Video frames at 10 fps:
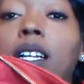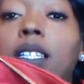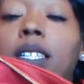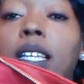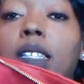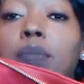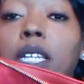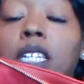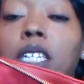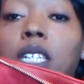It says
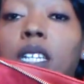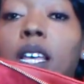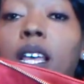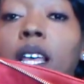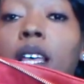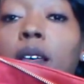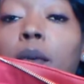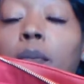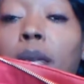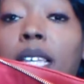BG
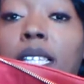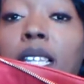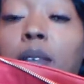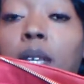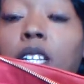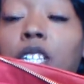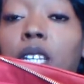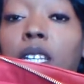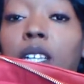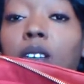B, C, D,
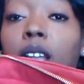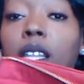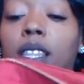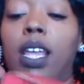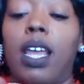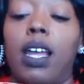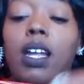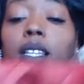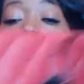G and read it there.